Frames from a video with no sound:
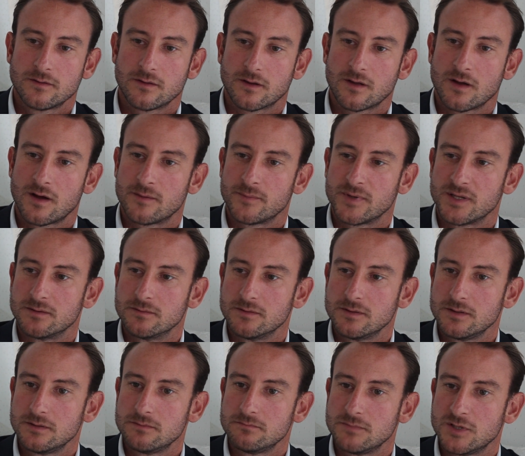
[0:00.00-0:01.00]
the common
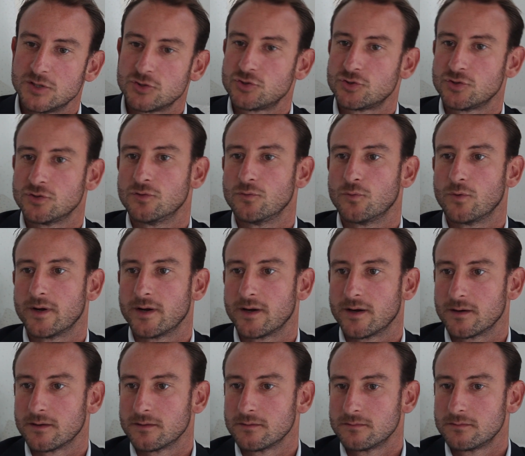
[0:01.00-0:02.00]
issue
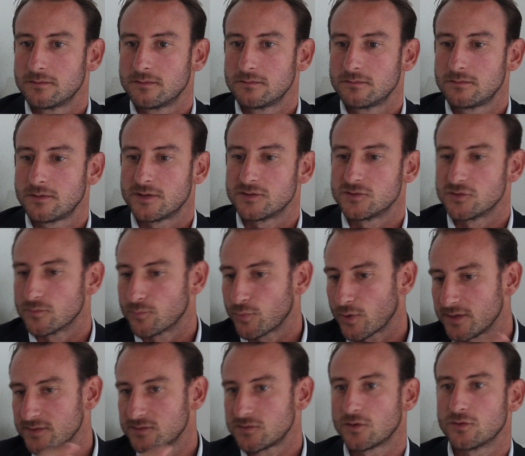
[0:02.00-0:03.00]
where as your
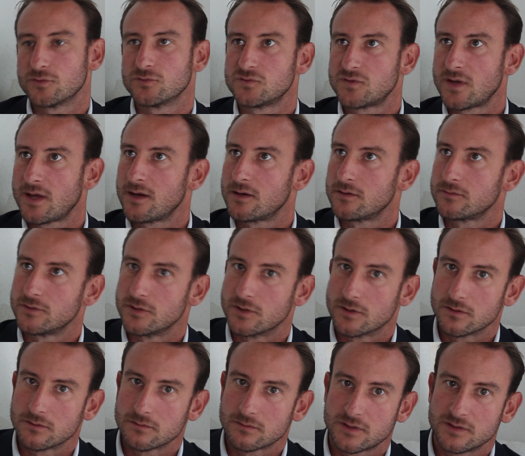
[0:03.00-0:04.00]
price goes down,
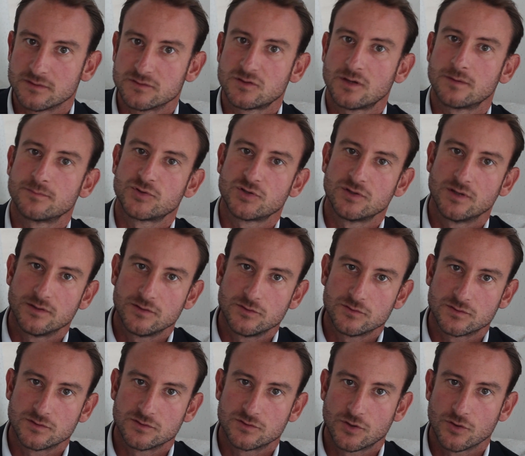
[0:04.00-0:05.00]
your consumption and
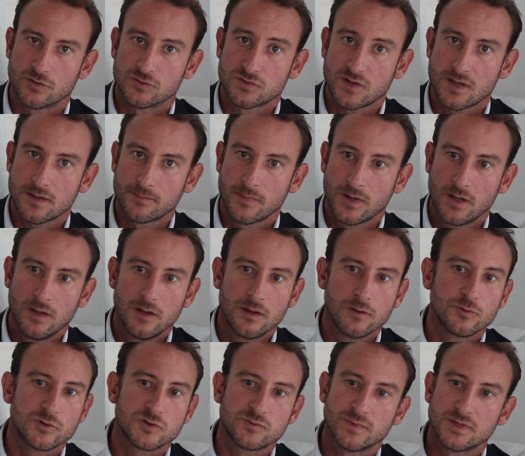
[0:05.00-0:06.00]
usage goes up,
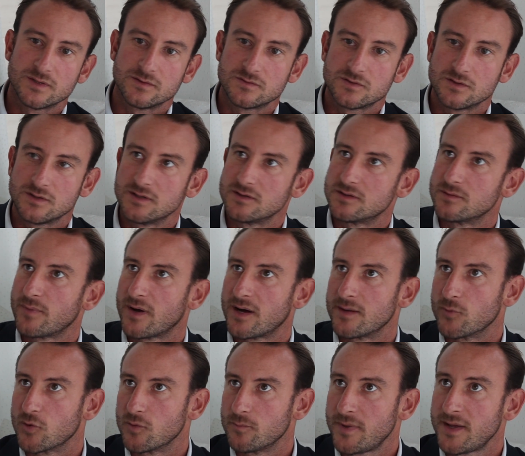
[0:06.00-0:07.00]
which means you need to
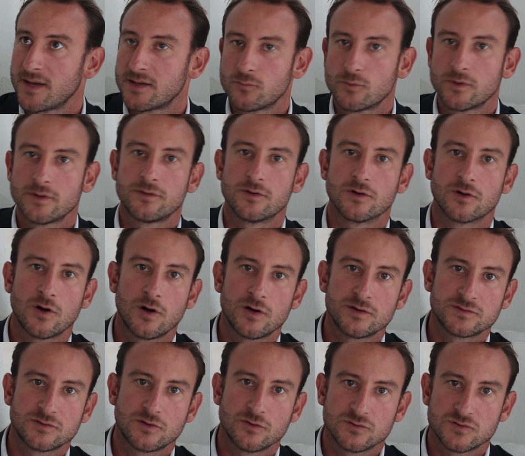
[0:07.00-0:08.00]
buy more bandwidth, your
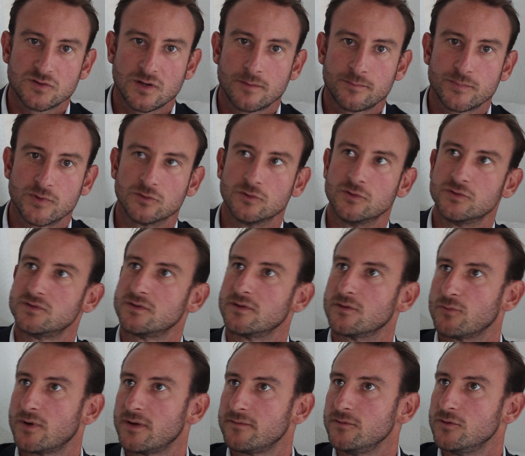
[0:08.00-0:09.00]
cost goes up, you're losing
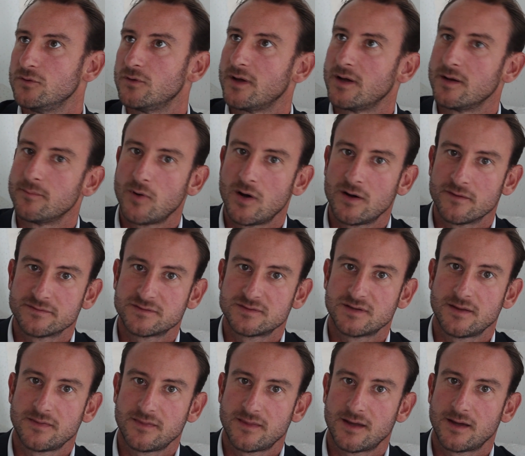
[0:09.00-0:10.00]
the revenue to help
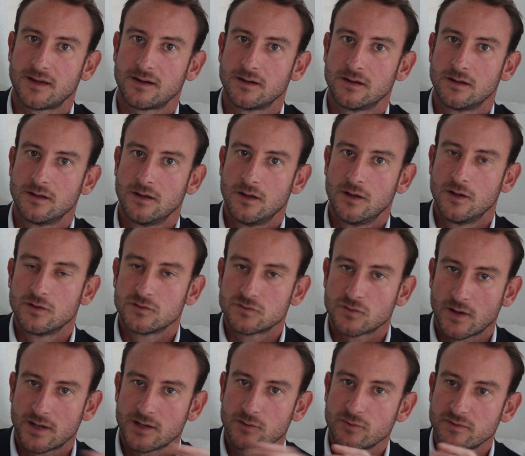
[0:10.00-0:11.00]
offset that.
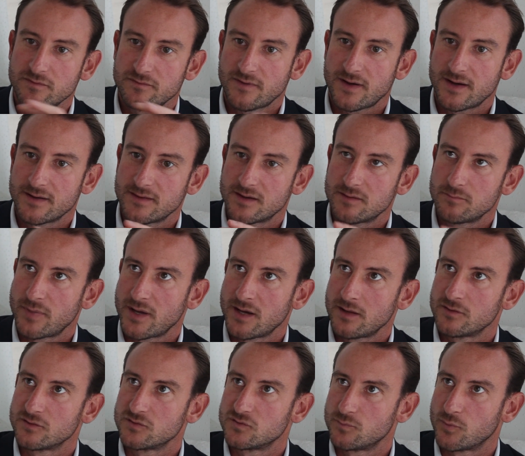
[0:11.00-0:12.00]
So how do we find that
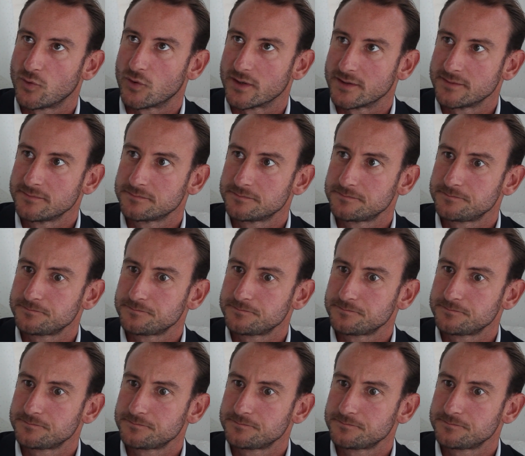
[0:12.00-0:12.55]
balance point